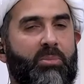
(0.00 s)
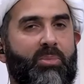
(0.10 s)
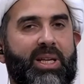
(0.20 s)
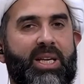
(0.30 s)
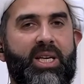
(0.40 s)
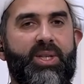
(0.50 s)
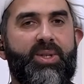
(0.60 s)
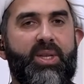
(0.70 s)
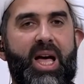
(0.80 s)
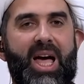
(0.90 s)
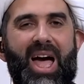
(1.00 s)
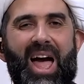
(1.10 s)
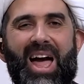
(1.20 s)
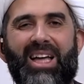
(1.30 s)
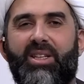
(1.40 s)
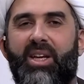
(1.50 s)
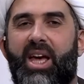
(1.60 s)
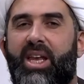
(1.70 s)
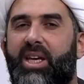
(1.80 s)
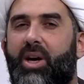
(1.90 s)
please add
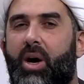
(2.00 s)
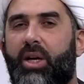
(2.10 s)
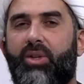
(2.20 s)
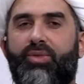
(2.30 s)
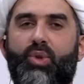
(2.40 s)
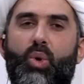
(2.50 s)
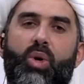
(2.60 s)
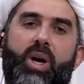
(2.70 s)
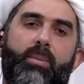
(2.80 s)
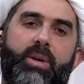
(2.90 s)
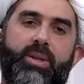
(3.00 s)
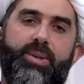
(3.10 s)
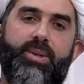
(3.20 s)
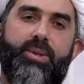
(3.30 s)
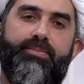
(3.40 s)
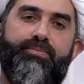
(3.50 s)
any kind of shortcomings.